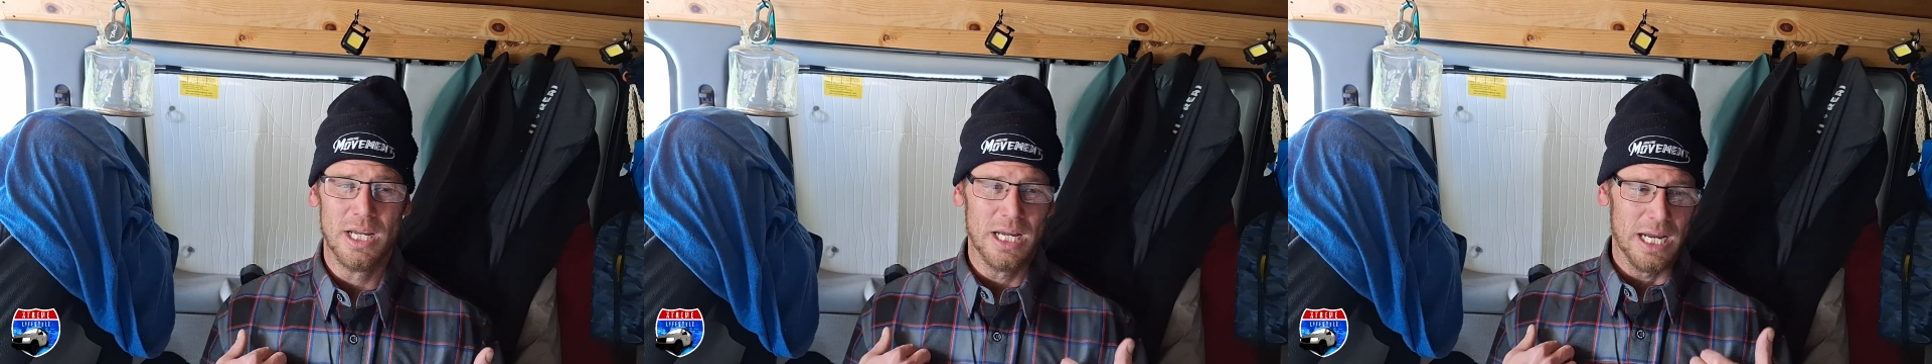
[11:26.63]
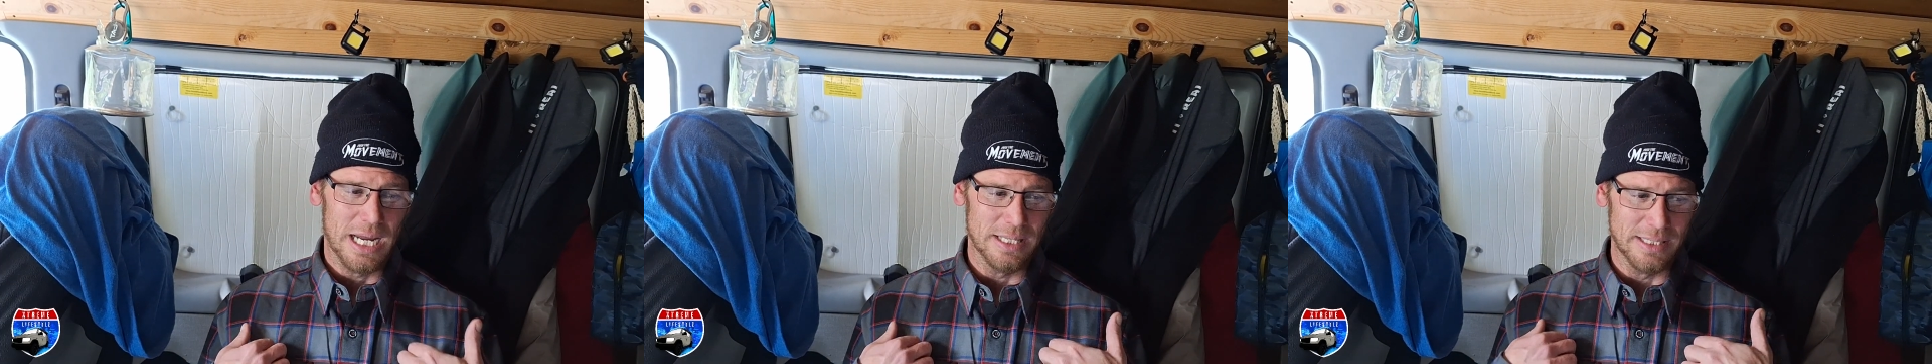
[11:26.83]

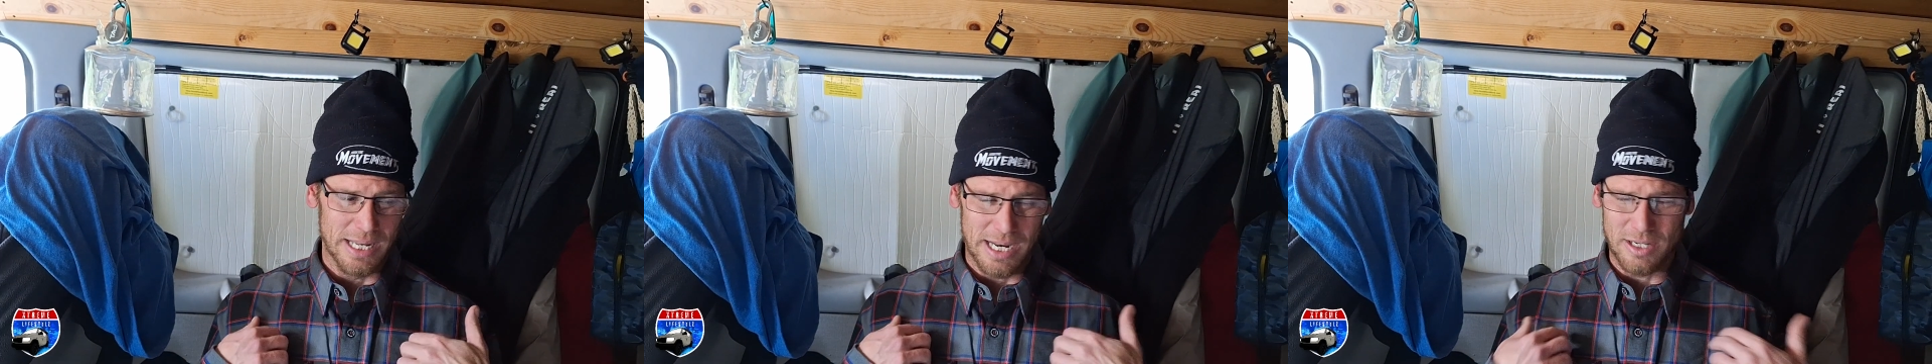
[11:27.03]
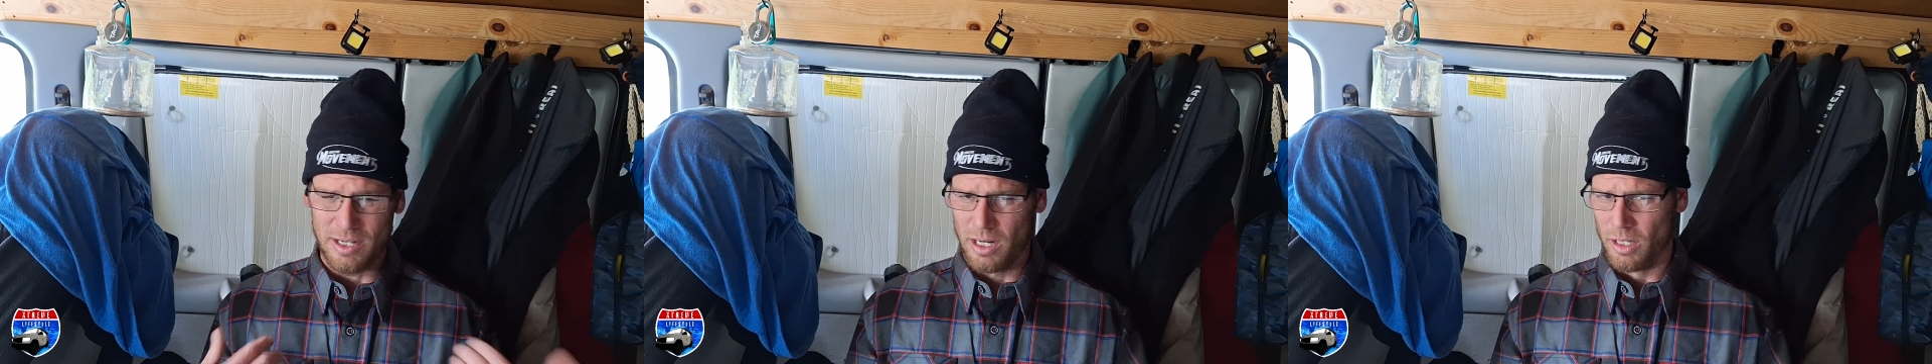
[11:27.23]
And then
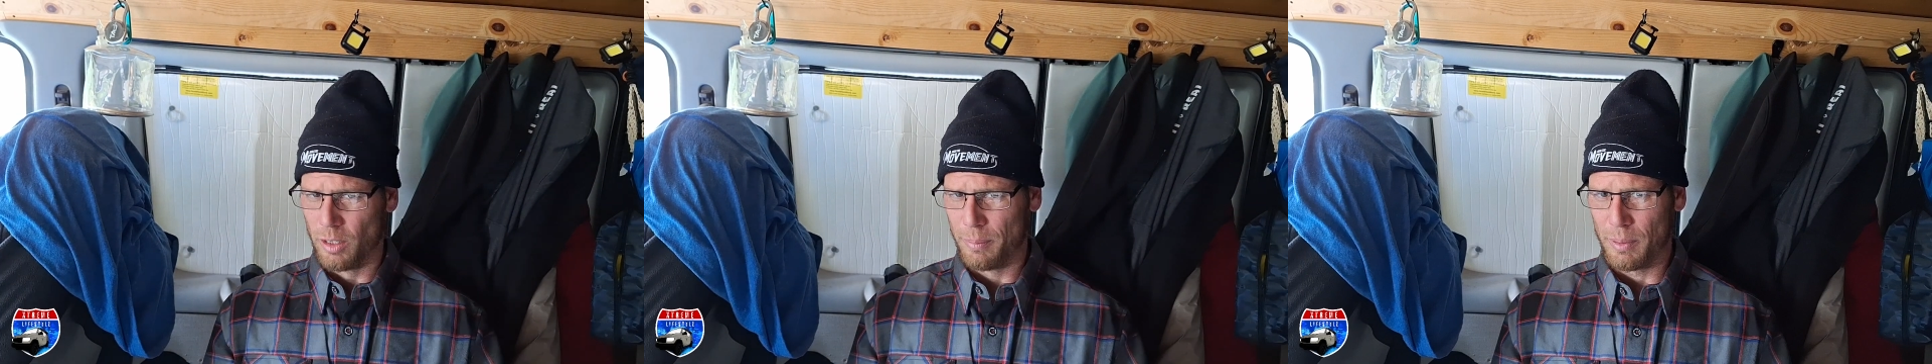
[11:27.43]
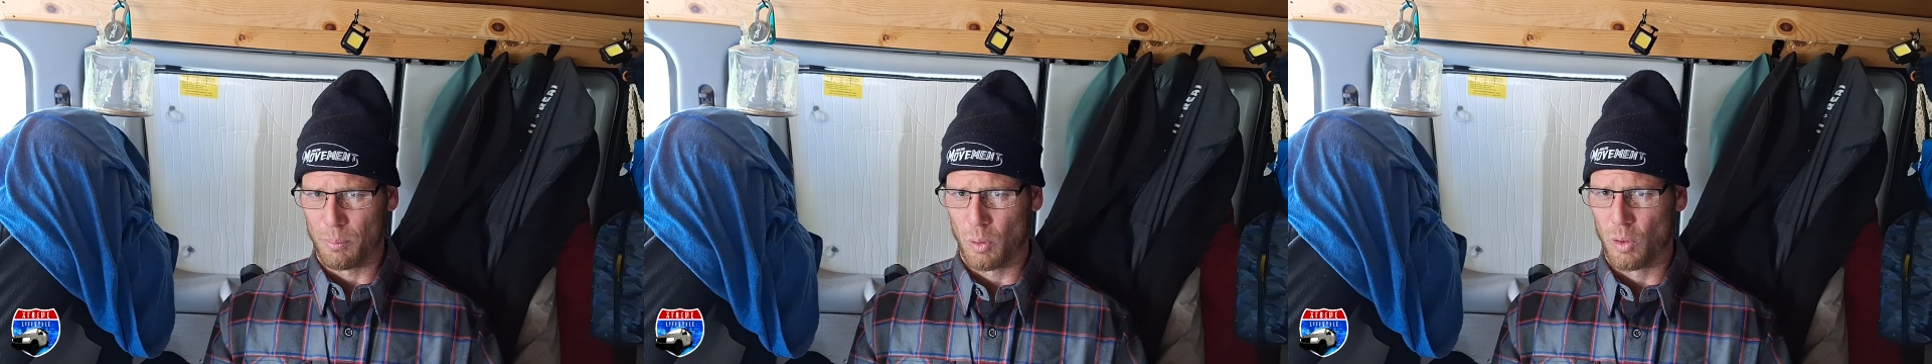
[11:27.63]
I did a little
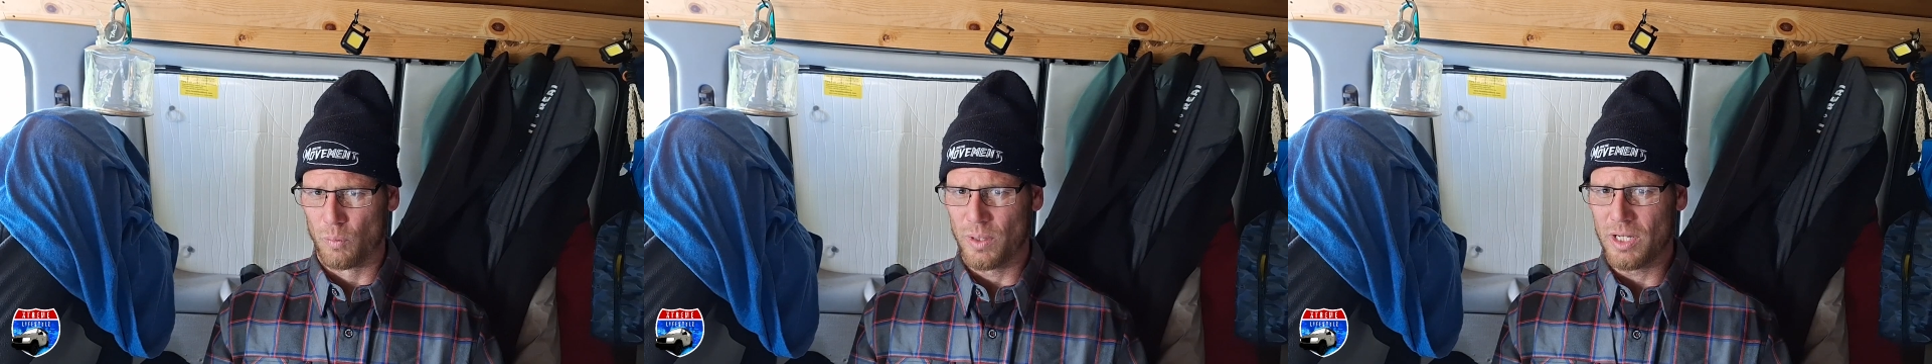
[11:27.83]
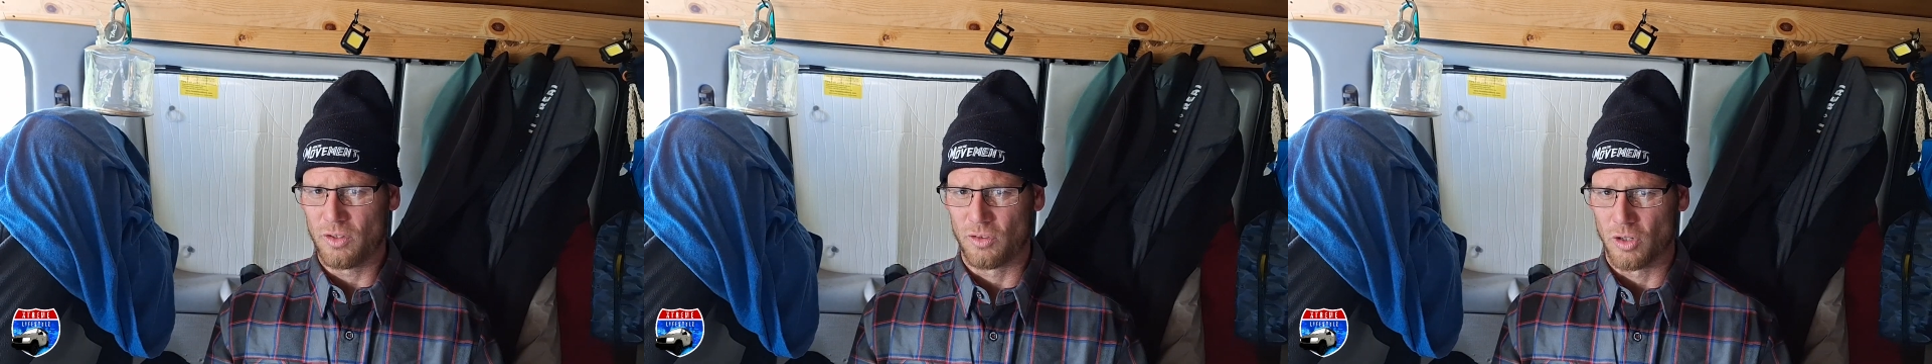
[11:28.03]
bit more
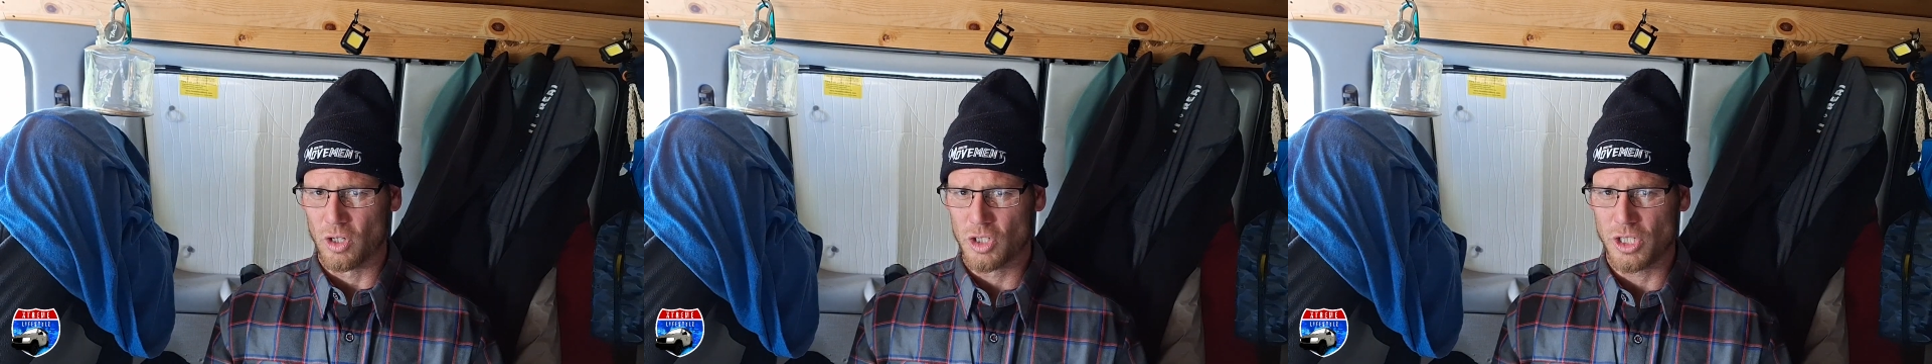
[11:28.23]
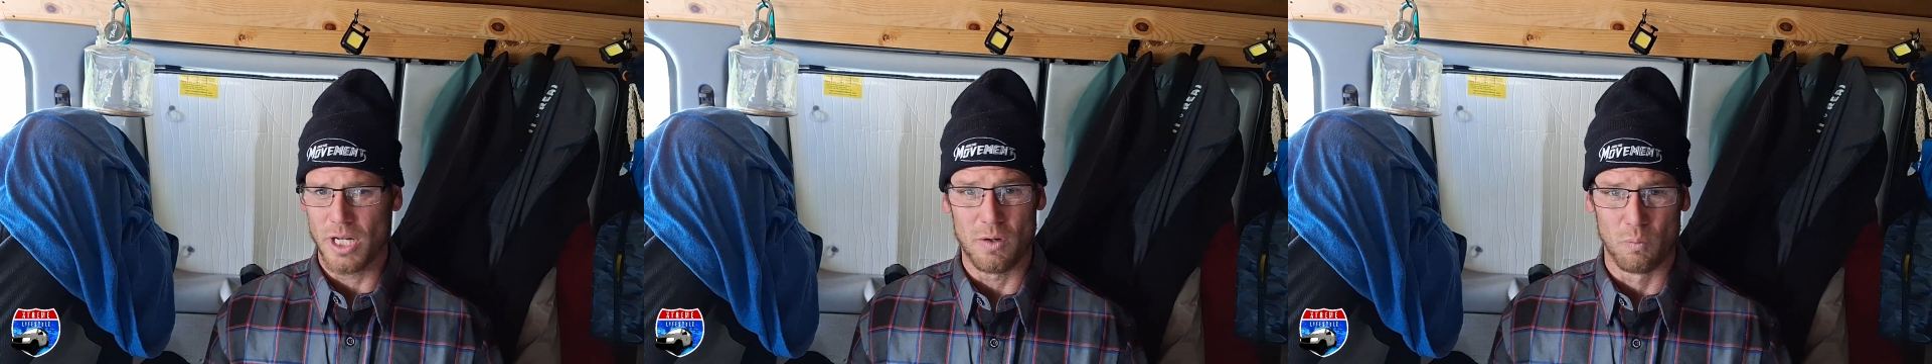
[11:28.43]

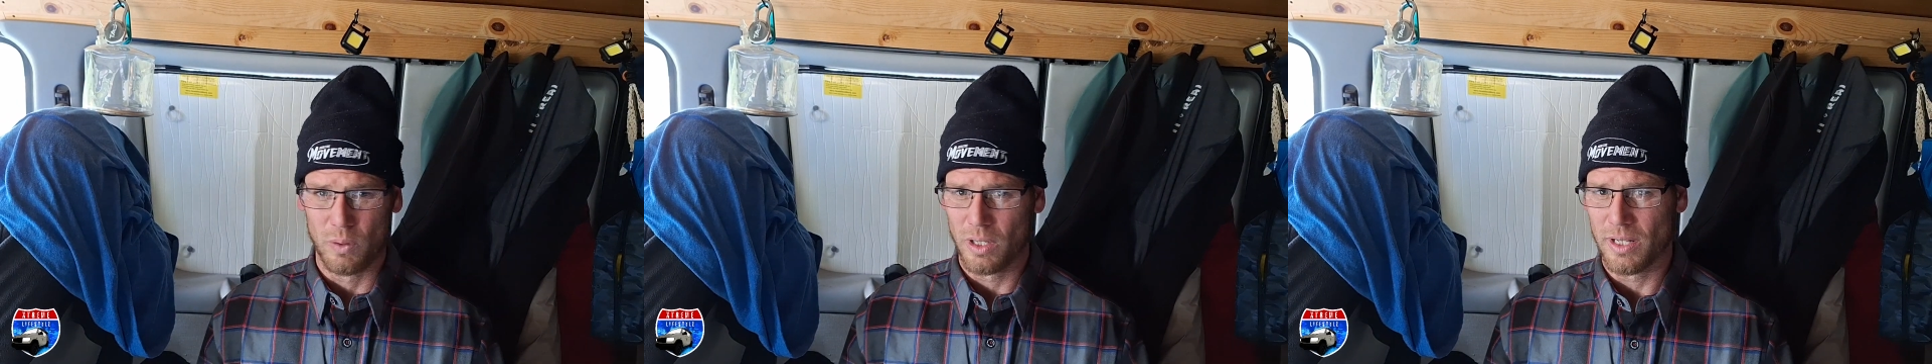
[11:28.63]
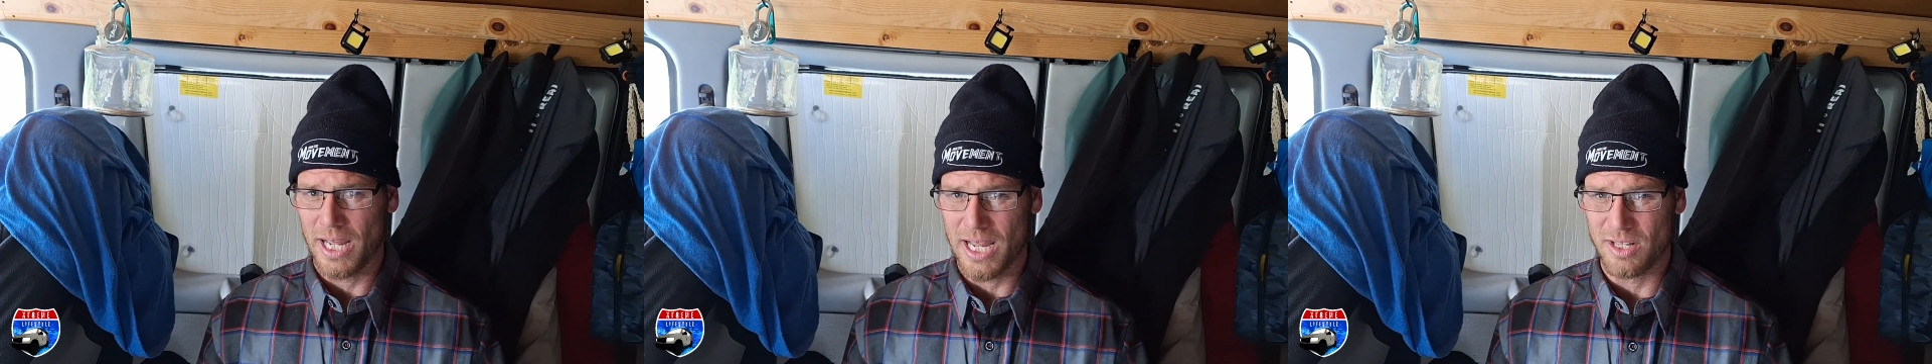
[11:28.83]
research and
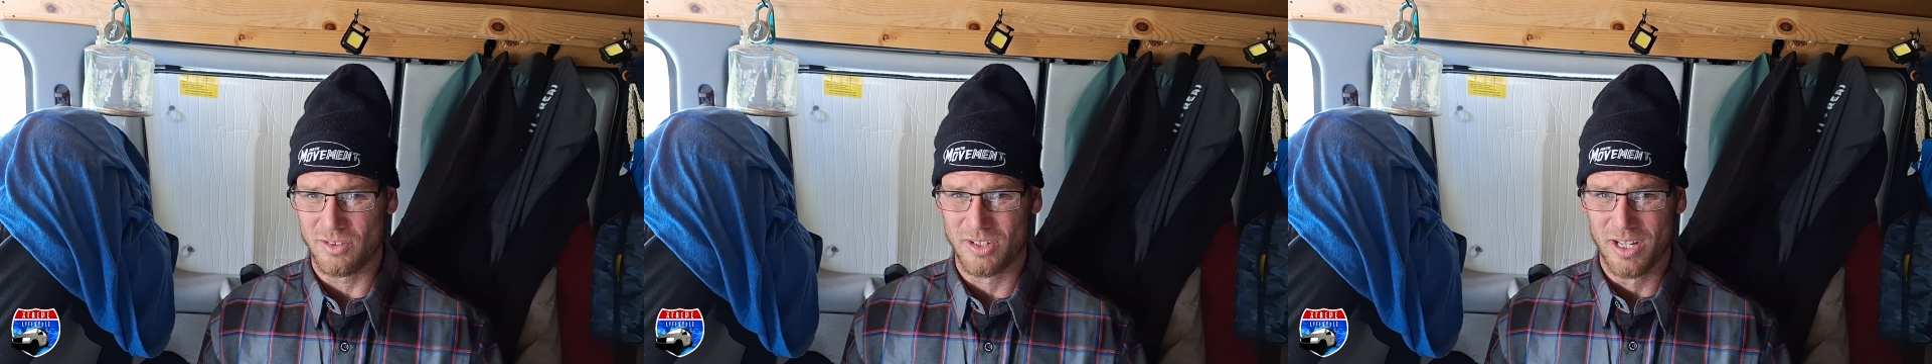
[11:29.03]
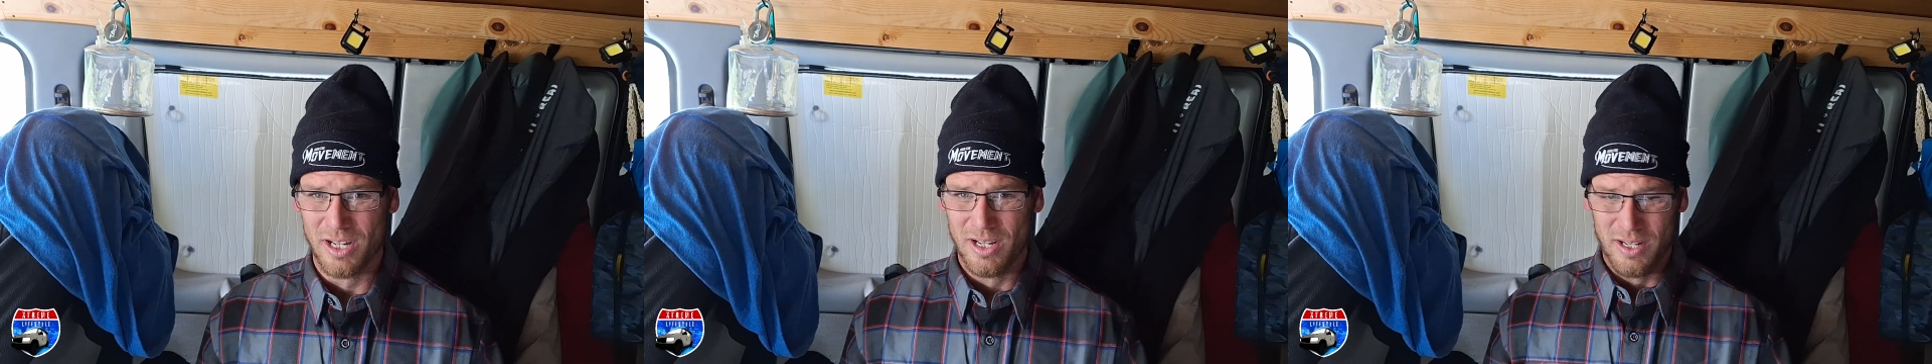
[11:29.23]
realized